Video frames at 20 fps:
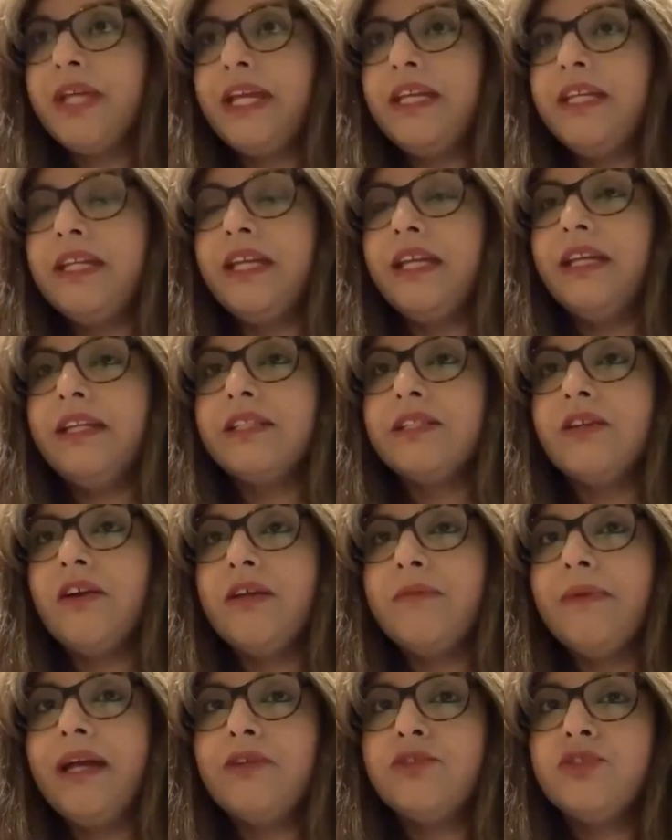taking
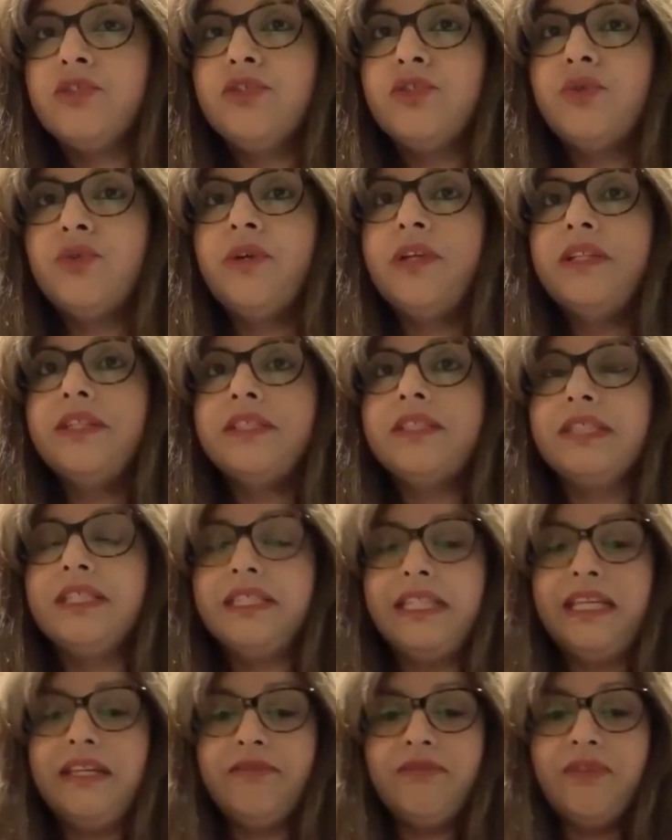time out to join us
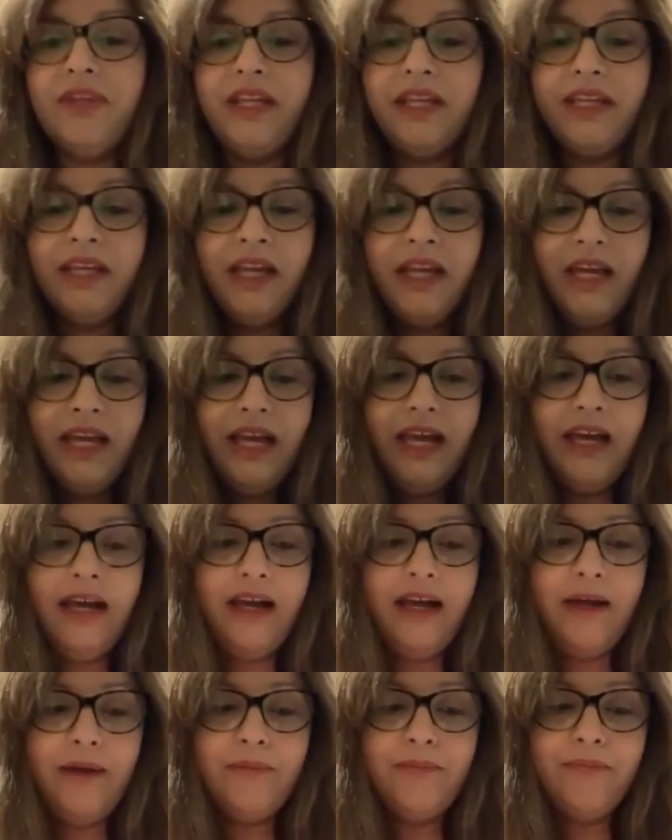this evening.
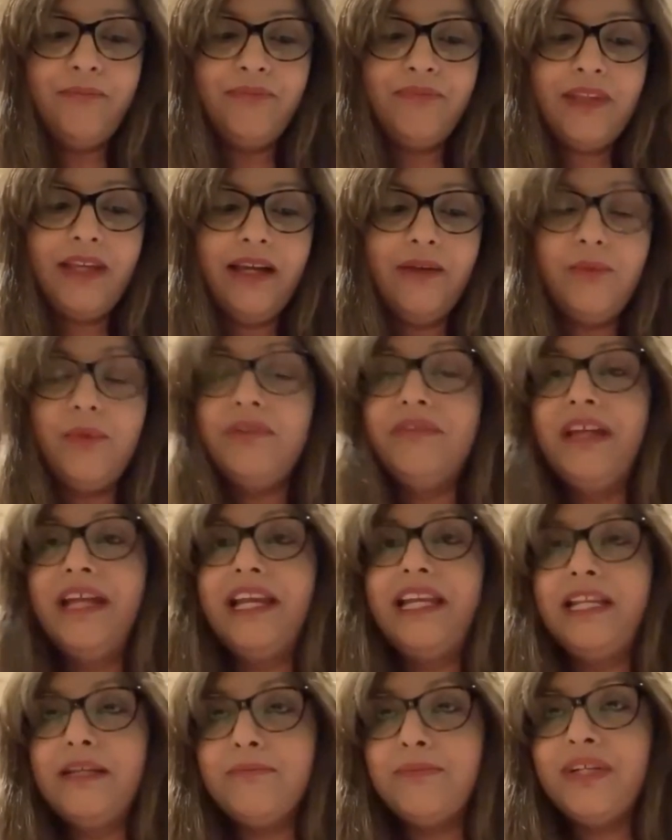We
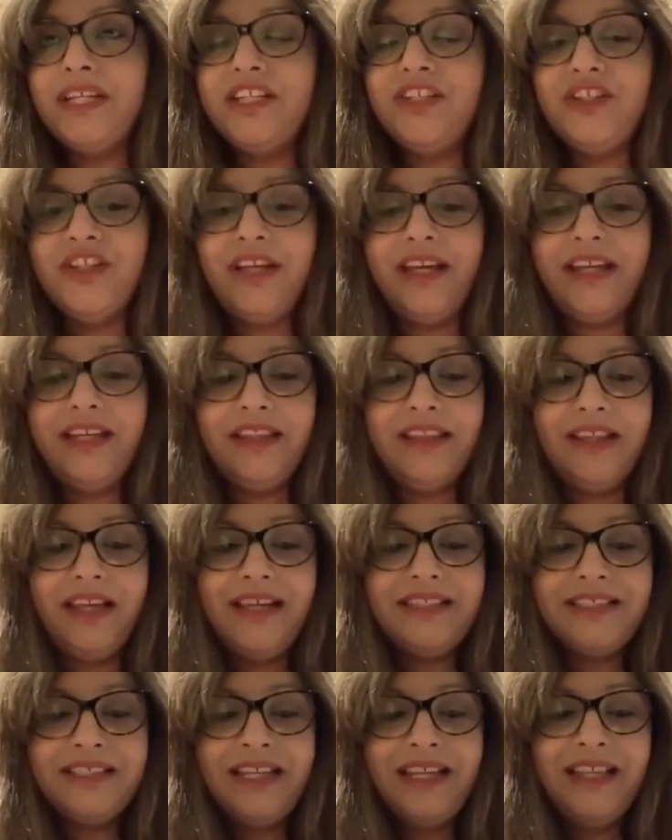really appreciate
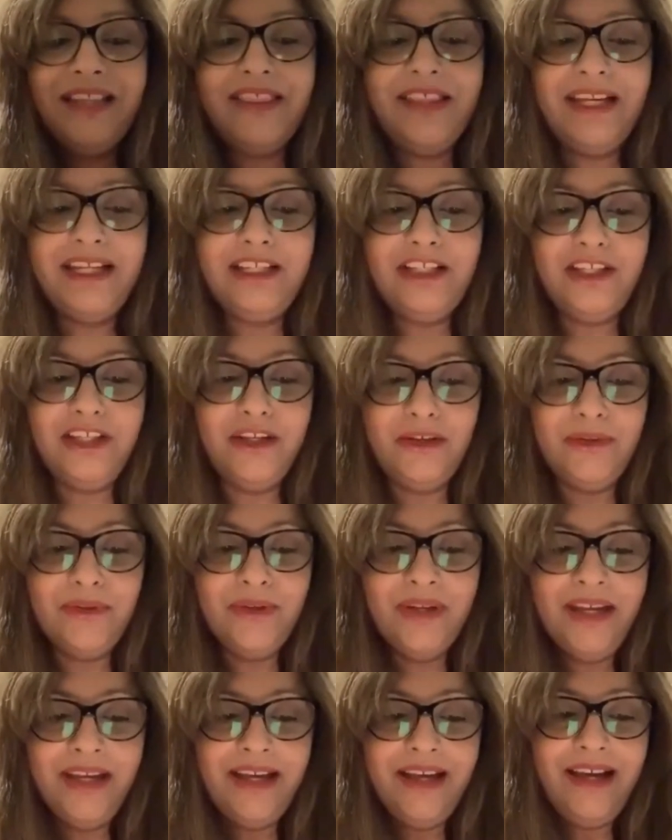that. Thank
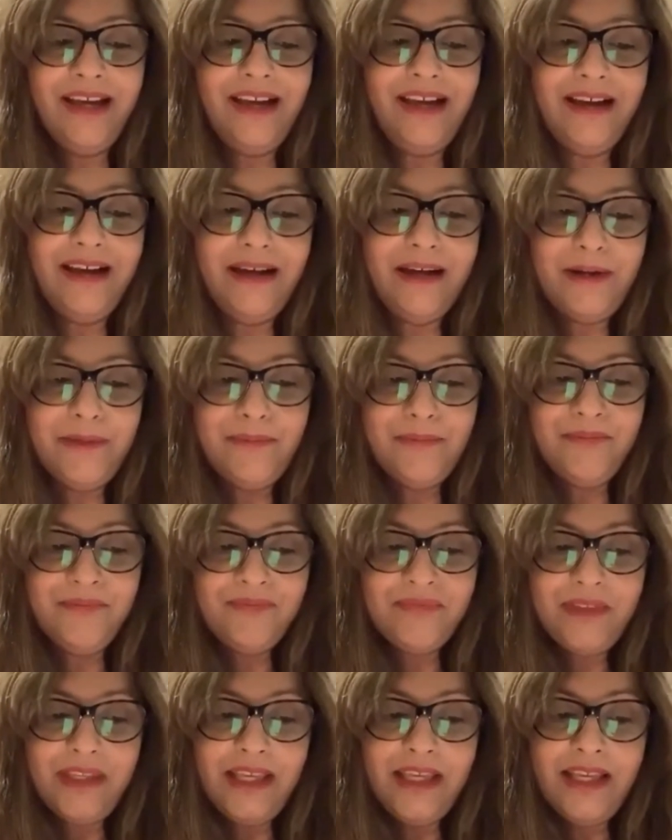you.
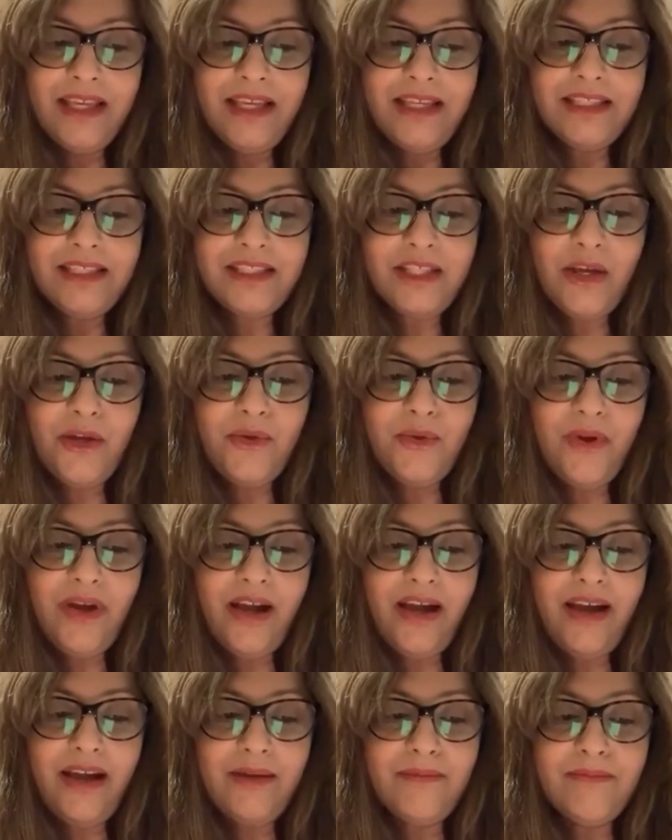So
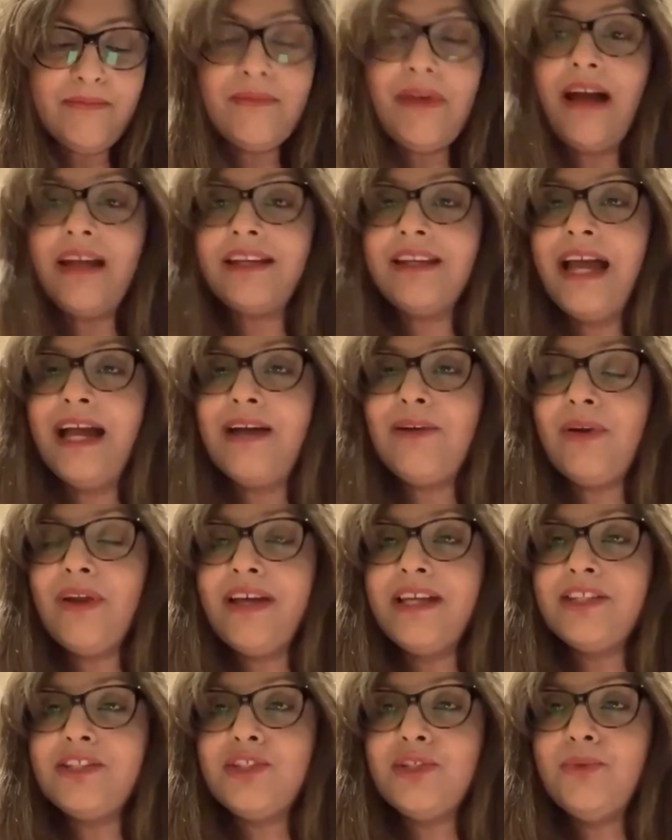I'd now
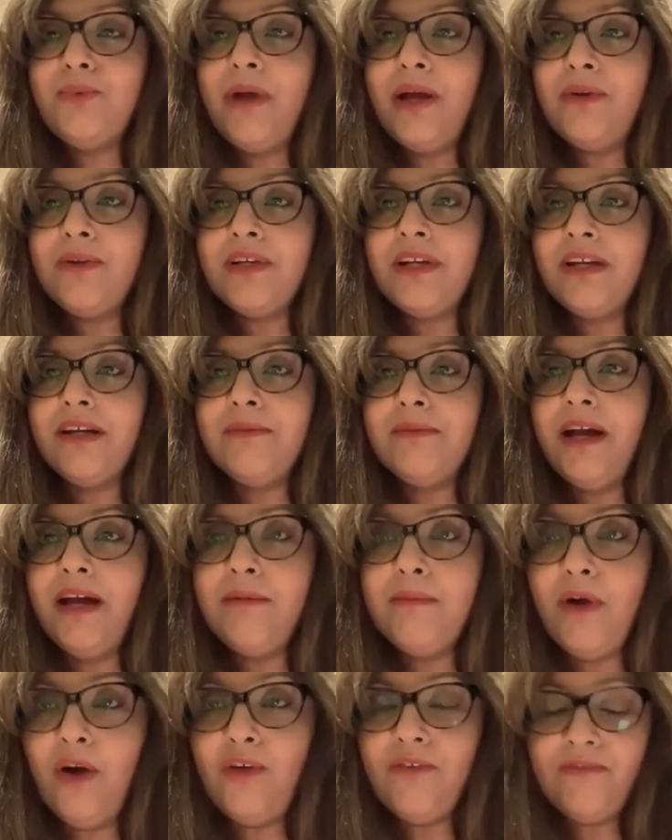like to welcome
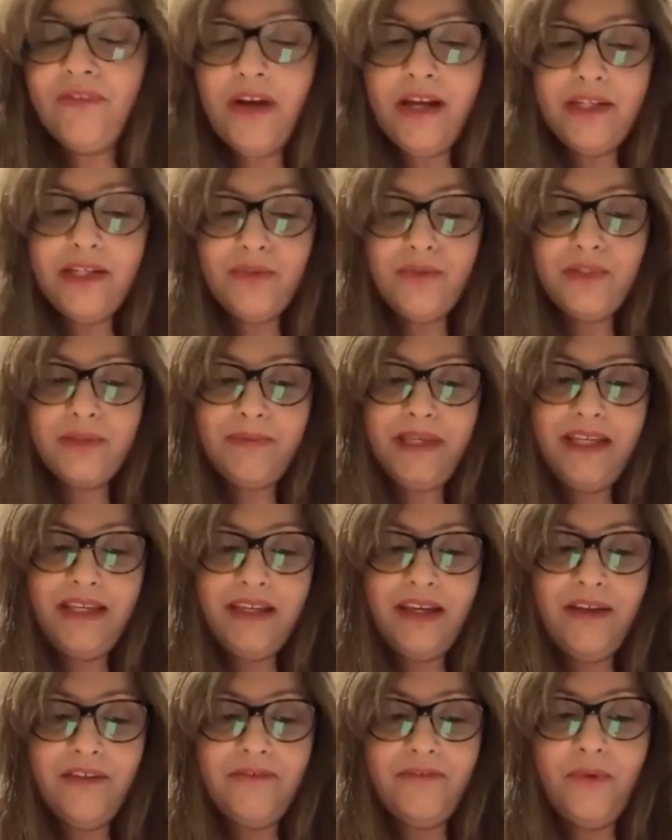our final
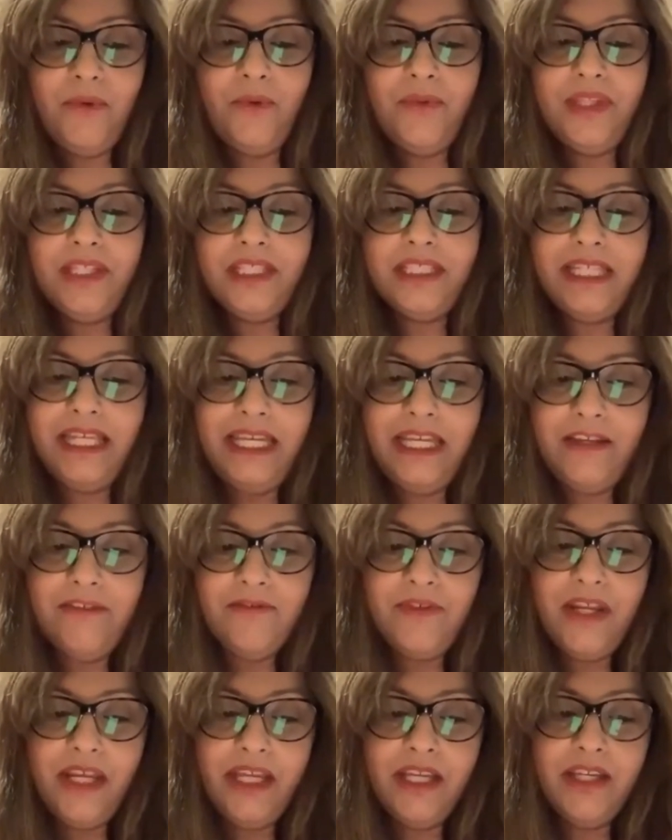speaker for this
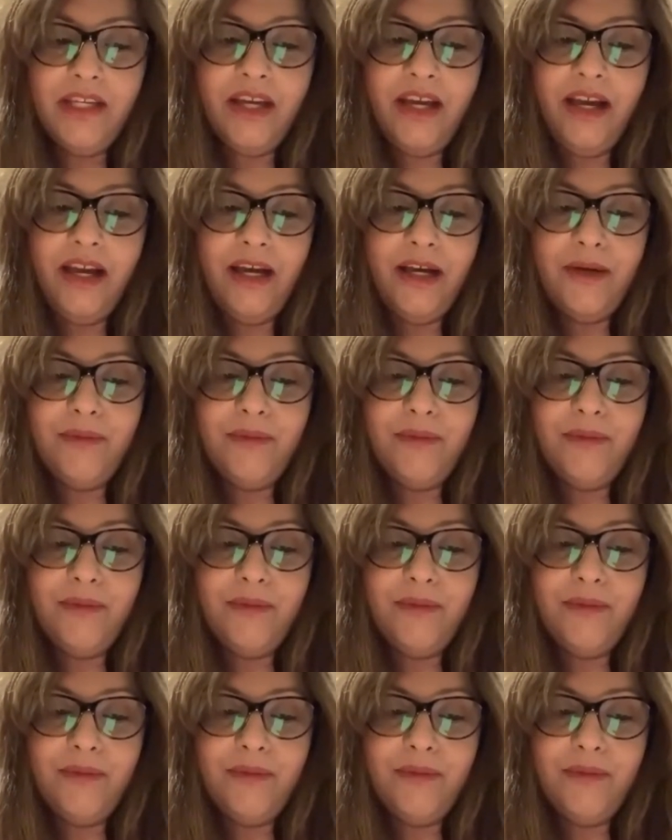evening,